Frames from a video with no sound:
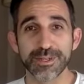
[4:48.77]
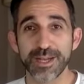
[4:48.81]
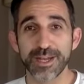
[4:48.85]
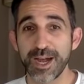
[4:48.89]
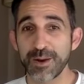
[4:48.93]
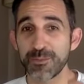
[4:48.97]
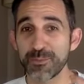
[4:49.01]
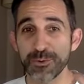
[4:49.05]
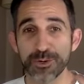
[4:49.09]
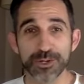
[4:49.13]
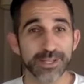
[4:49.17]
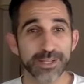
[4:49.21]

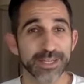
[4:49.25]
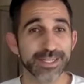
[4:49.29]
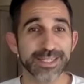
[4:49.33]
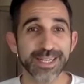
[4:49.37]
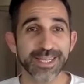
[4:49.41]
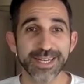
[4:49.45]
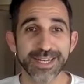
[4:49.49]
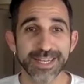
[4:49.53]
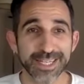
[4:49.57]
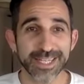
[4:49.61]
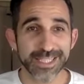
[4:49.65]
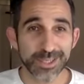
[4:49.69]
I'm really
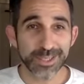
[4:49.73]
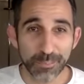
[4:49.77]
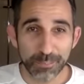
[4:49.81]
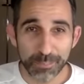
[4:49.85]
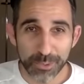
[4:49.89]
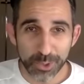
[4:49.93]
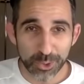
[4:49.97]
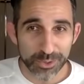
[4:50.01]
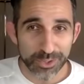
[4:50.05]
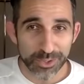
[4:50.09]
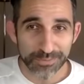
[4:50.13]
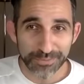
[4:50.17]
excited to get some
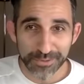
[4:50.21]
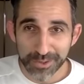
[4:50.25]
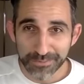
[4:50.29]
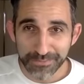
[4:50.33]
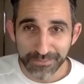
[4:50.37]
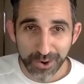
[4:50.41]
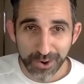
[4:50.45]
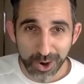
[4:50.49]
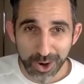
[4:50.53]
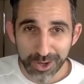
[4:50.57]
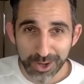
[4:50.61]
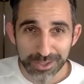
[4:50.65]
boots for the
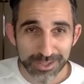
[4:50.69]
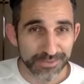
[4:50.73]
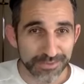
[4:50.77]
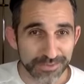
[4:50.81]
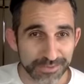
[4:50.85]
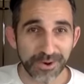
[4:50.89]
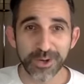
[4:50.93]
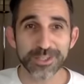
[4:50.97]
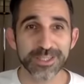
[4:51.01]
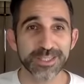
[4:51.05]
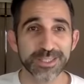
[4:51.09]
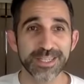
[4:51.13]
fall. It's
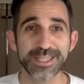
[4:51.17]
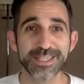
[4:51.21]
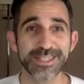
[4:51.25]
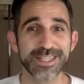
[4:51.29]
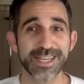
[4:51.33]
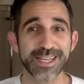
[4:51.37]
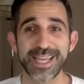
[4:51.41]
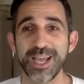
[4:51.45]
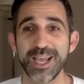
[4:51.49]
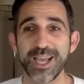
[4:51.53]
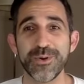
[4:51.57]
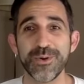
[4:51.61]
fall season,
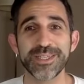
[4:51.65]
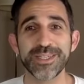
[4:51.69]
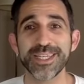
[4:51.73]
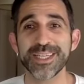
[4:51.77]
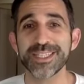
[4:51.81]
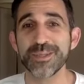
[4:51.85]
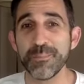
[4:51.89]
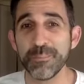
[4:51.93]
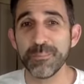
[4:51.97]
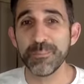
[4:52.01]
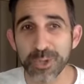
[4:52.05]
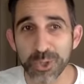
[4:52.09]
I can't wait to get
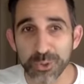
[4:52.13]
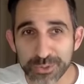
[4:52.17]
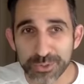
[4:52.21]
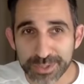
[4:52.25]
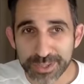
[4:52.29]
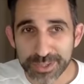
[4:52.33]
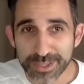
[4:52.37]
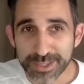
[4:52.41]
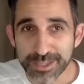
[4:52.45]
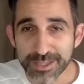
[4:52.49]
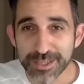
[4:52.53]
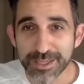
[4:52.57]
some
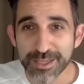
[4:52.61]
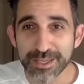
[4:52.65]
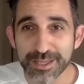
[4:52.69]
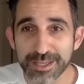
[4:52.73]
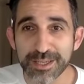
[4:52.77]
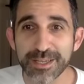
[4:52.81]
boots.